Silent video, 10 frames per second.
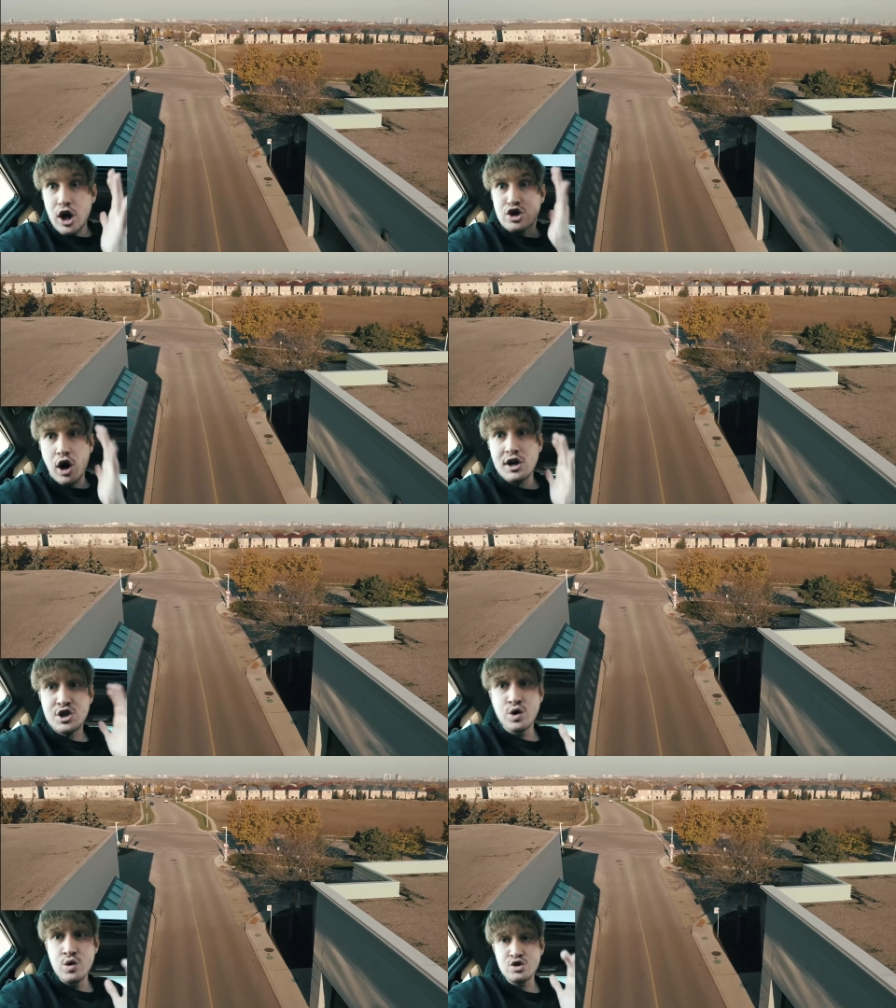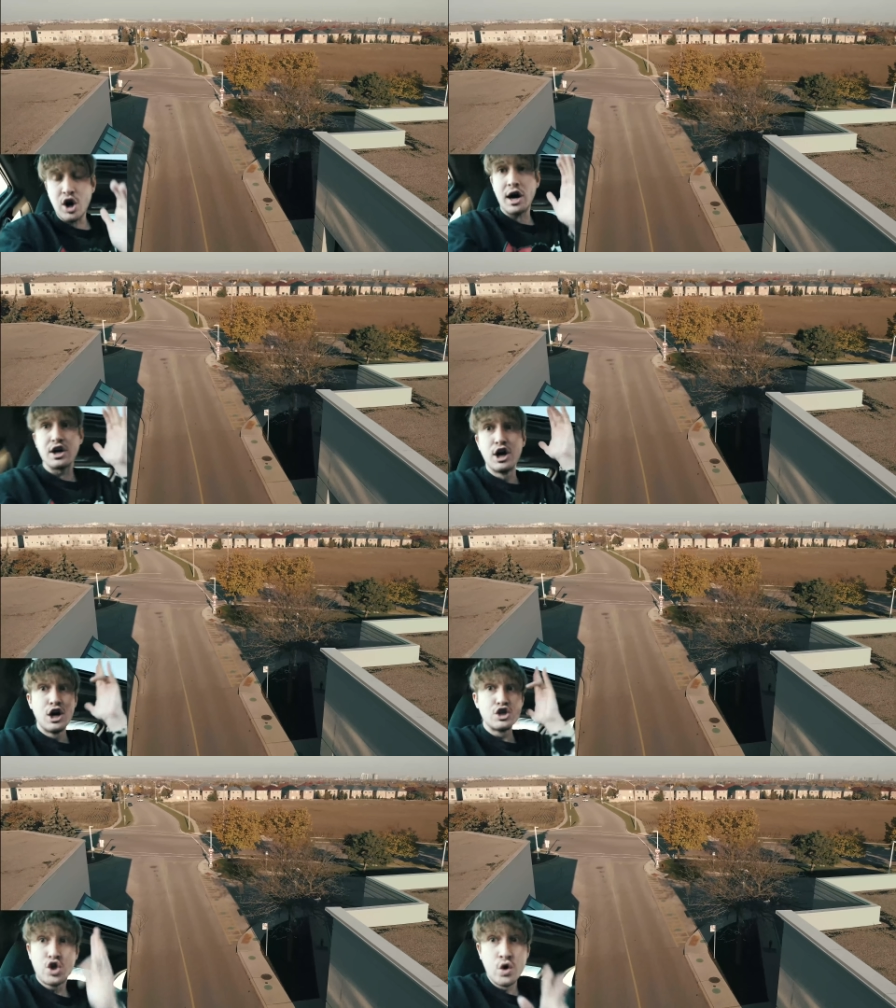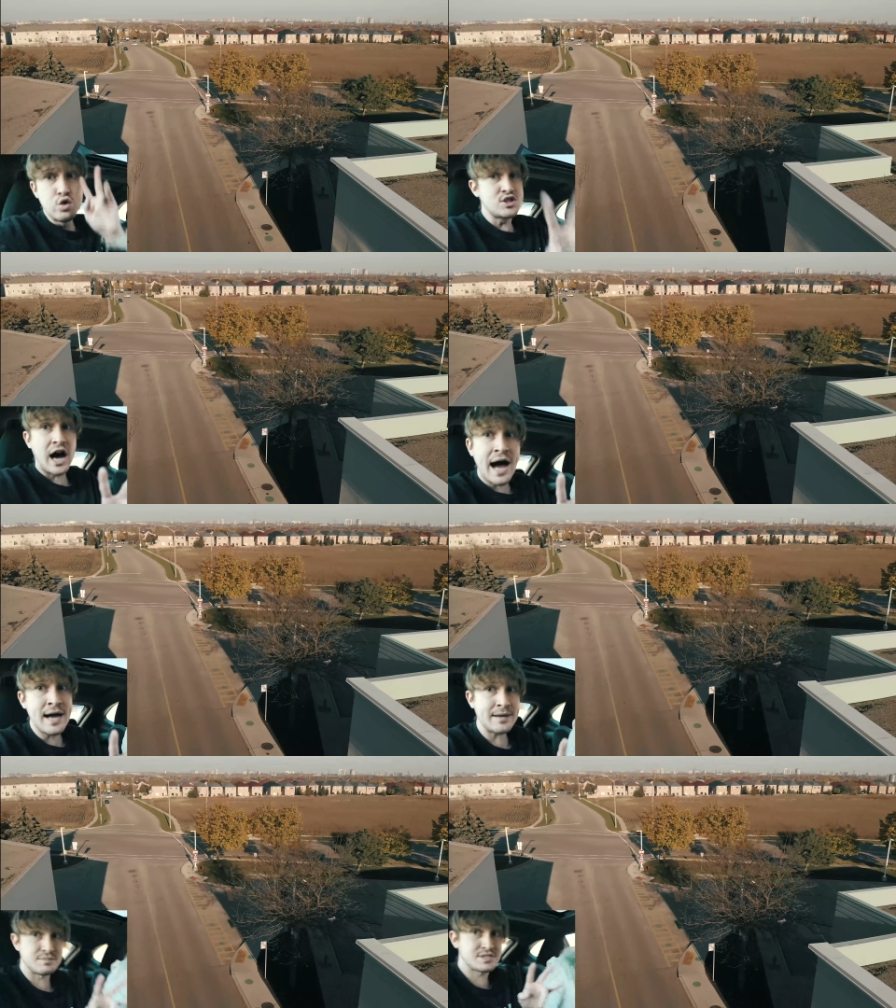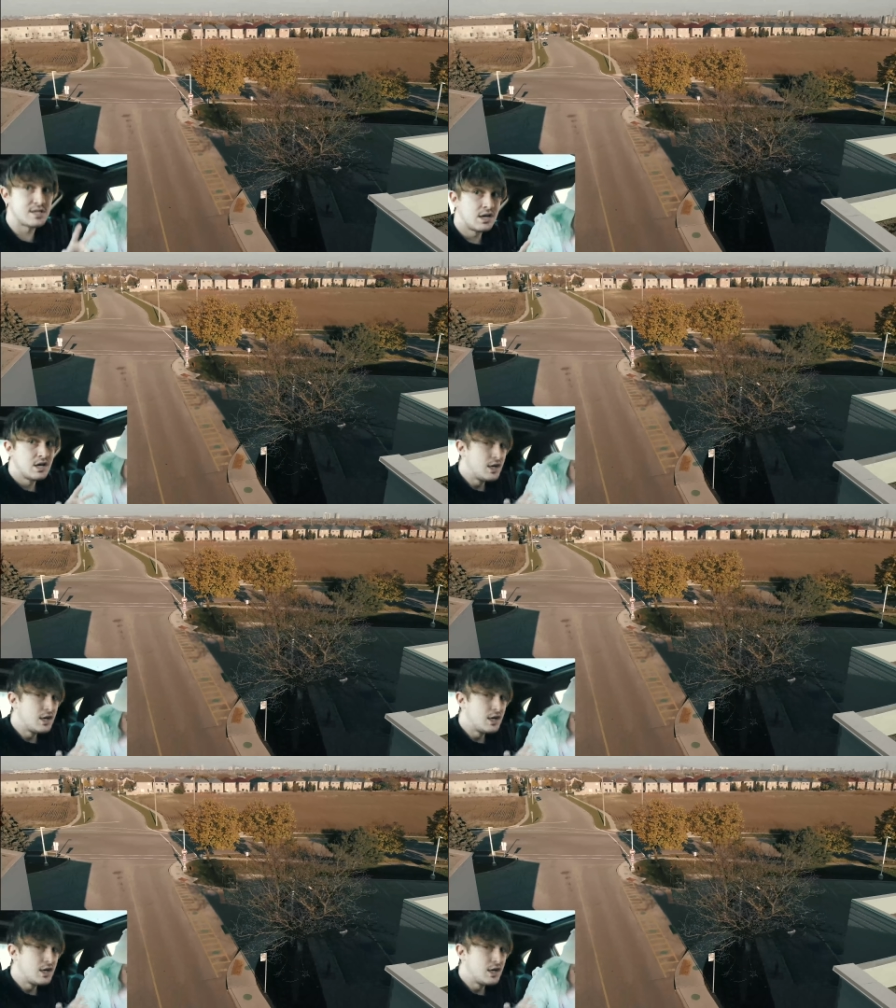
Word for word: saw Cartoon Dog 2 times.